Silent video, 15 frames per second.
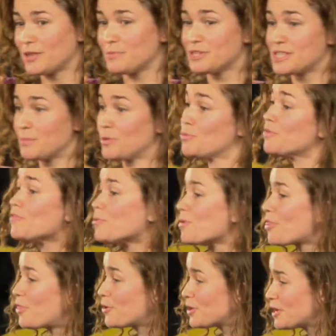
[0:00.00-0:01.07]
the Mississippi River
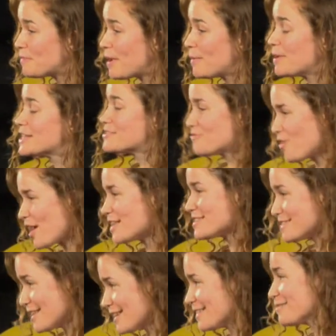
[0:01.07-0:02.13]
with 30 of my best
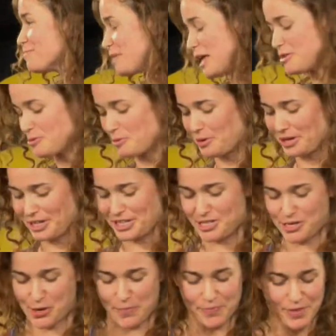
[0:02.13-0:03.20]
friends, then that's what we're gonna
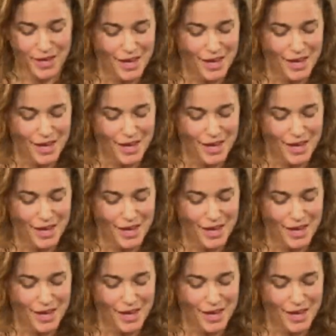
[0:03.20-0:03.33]
do.